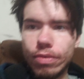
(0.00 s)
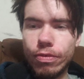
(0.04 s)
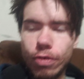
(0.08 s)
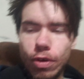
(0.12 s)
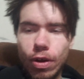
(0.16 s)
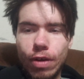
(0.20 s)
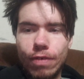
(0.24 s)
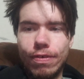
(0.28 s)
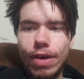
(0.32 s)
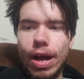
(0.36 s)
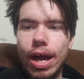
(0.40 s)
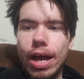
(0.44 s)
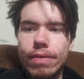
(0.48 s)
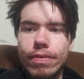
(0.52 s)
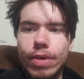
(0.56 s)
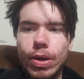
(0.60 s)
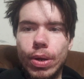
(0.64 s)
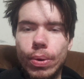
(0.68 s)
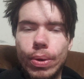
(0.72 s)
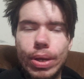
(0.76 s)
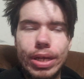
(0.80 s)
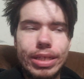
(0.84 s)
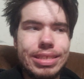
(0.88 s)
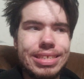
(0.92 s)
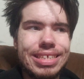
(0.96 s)
for a
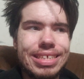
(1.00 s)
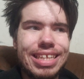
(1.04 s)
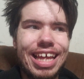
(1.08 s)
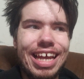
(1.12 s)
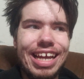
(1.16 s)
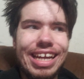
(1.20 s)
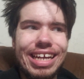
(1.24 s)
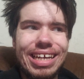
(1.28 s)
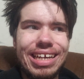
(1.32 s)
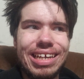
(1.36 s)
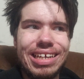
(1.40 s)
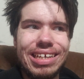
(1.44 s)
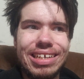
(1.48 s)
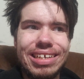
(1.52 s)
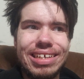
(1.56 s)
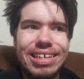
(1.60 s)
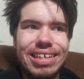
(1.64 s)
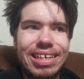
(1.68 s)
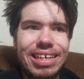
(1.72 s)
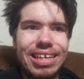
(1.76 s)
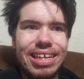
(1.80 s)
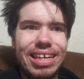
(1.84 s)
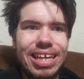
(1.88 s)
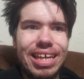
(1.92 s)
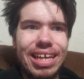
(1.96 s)
5.0. It's like
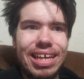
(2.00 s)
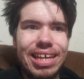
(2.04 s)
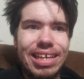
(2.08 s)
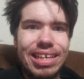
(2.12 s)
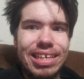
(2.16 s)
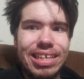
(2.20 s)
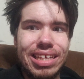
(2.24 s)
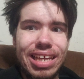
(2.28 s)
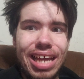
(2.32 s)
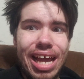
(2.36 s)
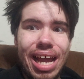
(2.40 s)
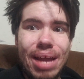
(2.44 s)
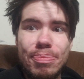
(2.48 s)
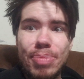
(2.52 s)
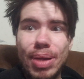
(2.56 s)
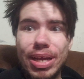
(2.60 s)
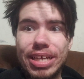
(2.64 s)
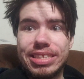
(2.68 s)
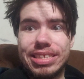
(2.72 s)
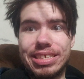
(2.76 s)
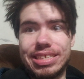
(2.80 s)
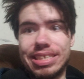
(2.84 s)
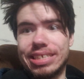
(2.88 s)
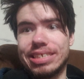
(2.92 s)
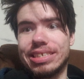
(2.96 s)
I
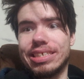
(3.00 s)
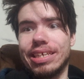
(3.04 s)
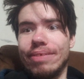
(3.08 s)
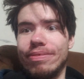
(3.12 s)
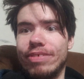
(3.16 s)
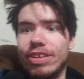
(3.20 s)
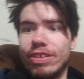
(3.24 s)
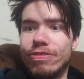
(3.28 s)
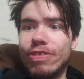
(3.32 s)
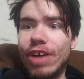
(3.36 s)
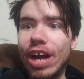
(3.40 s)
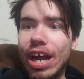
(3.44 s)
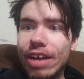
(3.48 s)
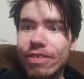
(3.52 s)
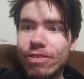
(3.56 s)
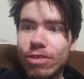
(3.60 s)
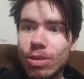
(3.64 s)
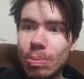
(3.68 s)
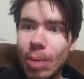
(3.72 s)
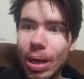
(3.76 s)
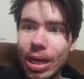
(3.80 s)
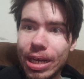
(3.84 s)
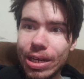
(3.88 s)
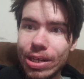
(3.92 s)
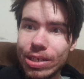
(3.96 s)
paid $675
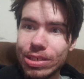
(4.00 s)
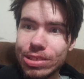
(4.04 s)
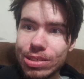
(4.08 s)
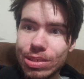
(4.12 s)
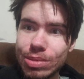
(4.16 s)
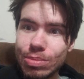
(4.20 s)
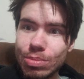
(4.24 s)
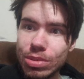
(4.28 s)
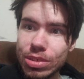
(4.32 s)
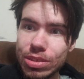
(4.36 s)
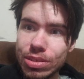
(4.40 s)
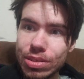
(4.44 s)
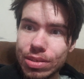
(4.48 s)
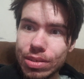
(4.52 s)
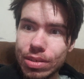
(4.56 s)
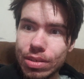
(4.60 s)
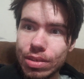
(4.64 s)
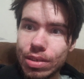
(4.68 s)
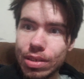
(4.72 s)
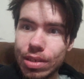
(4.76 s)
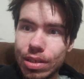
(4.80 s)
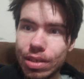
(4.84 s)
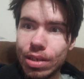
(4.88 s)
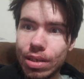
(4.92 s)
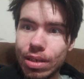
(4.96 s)
for my customs
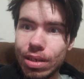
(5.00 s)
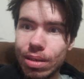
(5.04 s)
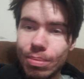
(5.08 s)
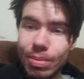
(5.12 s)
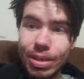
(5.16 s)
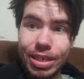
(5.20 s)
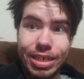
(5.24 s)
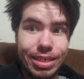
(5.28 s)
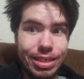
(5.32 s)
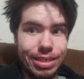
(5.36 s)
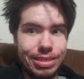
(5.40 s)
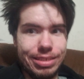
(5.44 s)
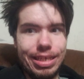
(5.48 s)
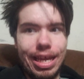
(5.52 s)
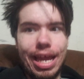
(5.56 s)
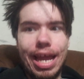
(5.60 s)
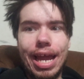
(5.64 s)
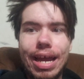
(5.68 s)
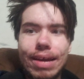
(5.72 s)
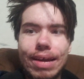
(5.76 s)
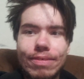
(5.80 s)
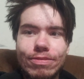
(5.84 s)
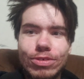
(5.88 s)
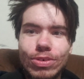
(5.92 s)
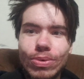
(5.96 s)
because I
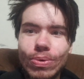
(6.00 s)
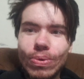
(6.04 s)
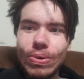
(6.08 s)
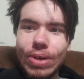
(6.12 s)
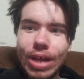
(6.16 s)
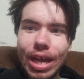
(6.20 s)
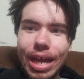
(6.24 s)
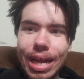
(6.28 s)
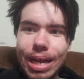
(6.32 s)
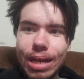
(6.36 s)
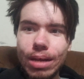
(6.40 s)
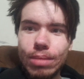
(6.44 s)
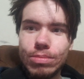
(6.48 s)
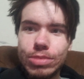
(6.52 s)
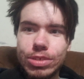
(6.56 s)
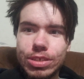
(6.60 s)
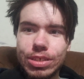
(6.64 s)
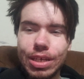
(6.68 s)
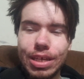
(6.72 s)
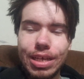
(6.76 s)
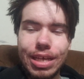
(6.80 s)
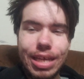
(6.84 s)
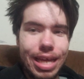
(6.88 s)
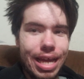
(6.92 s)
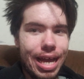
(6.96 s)
have dual cams.
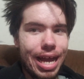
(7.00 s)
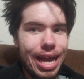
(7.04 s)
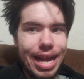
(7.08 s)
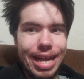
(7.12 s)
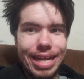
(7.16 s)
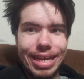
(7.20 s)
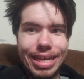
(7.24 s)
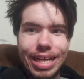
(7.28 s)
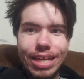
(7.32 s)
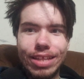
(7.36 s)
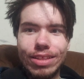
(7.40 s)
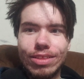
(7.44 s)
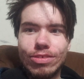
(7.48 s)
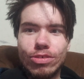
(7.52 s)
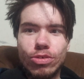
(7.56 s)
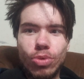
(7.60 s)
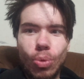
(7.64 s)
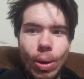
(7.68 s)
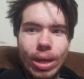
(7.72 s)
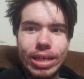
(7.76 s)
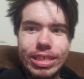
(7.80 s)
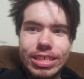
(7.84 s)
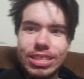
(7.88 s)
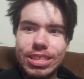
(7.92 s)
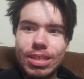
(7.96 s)
I get
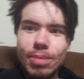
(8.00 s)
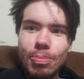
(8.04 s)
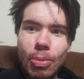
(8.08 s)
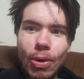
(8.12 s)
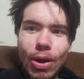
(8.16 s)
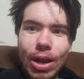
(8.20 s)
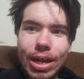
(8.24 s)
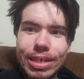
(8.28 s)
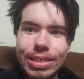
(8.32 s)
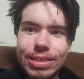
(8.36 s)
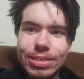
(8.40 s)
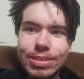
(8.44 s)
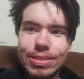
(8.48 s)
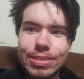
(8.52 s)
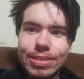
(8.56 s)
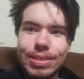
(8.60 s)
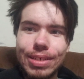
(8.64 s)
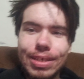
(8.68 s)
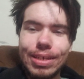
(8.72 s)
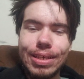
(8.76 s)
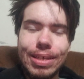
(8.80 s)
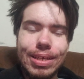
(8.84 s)
twice the price.